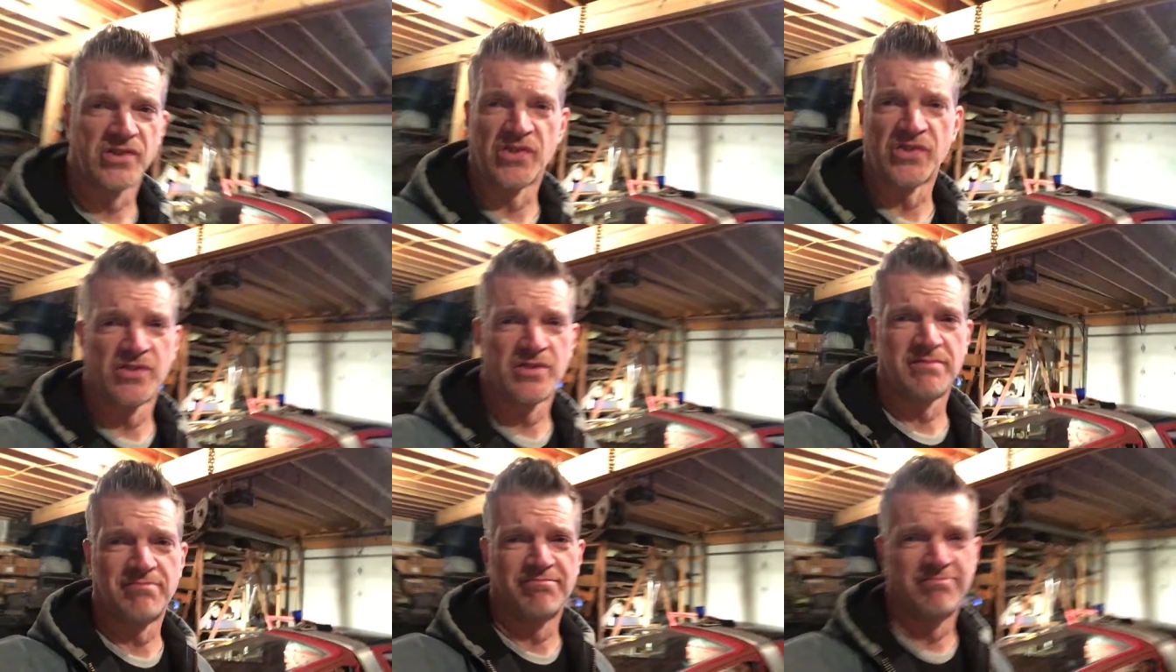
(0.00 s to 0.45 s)

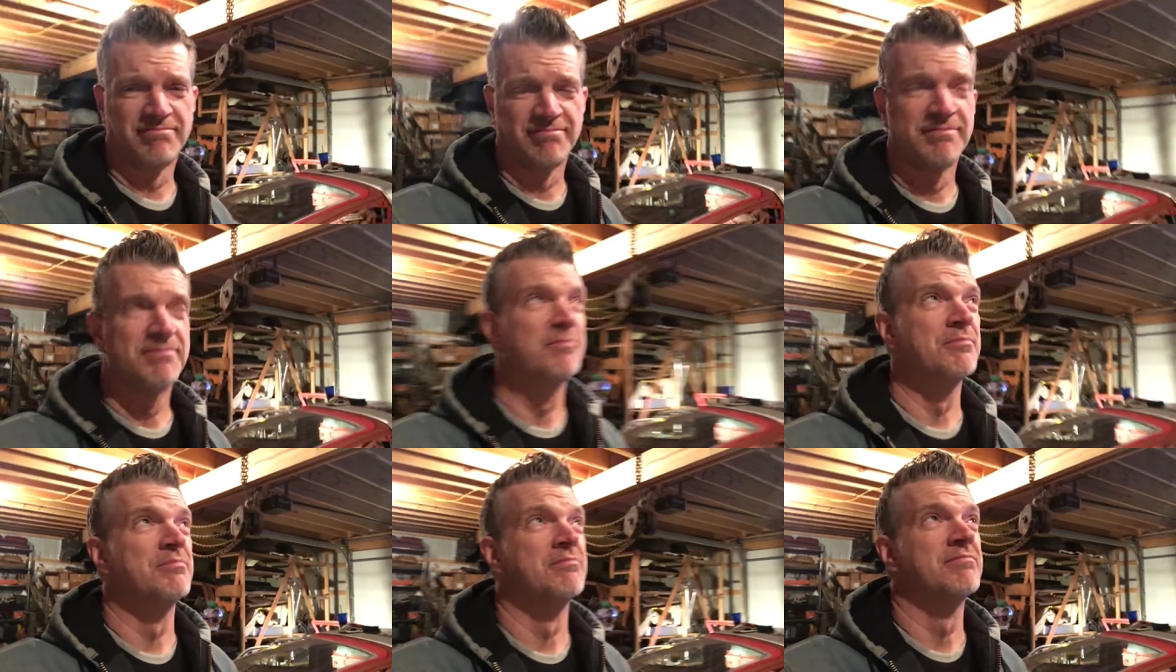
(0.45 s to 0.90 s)
just
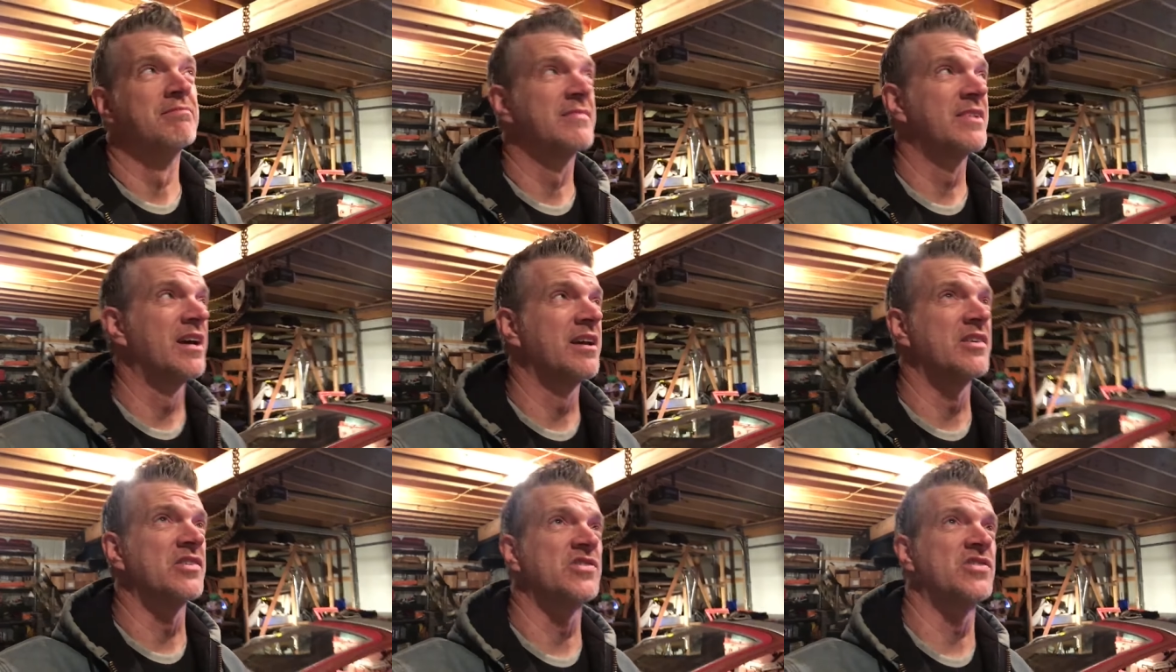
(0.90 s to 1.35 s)

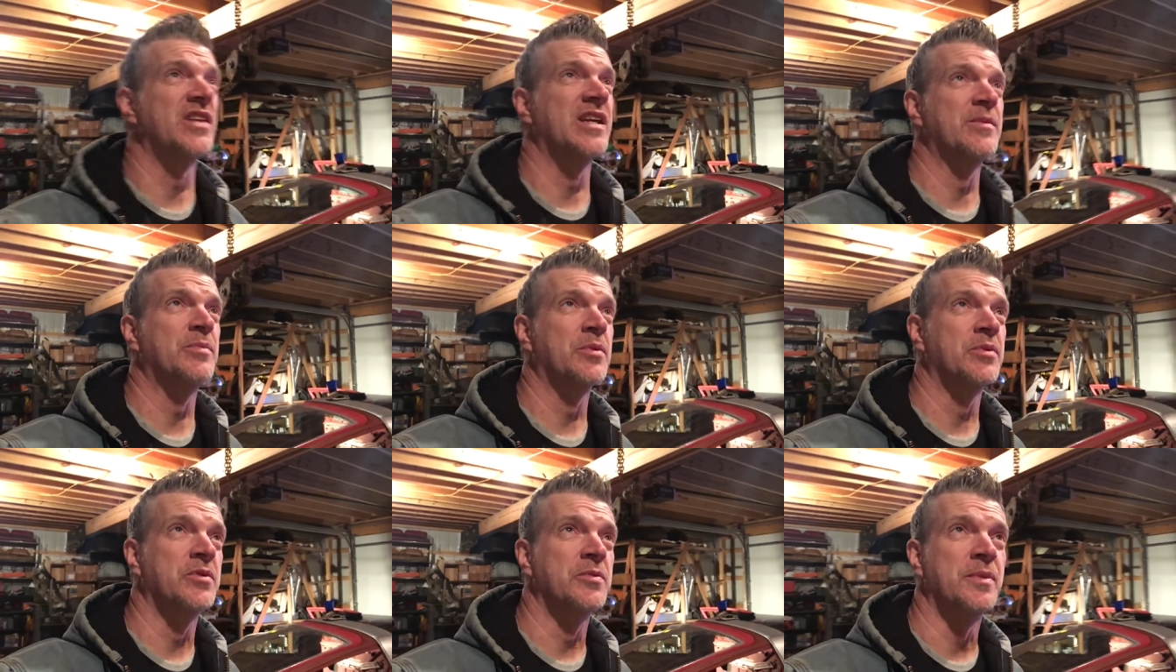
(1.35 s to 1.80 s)
kind of
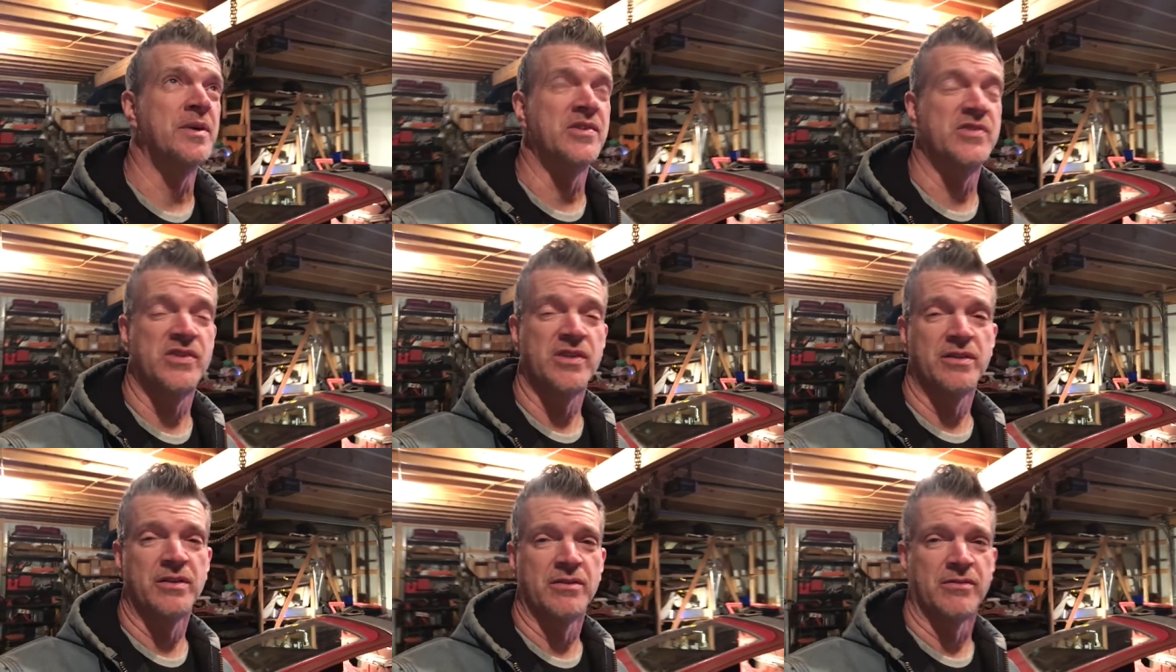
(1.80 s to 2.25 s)
stapled to my
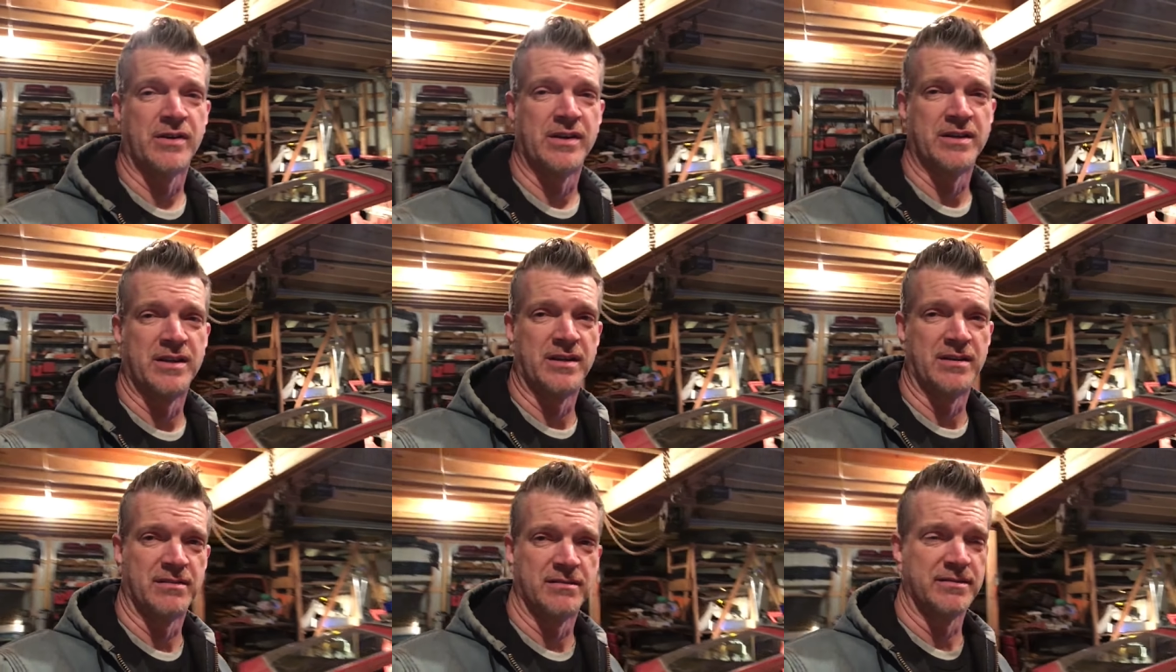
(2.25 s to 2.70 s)
ceiling right
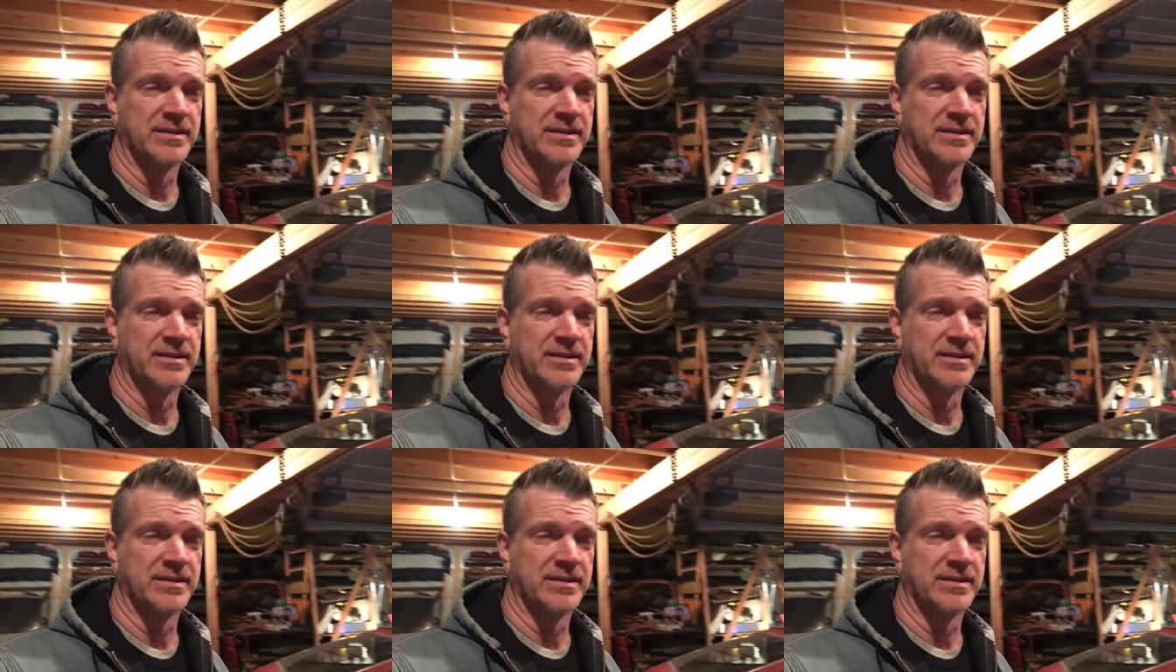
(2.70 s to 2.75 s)
now.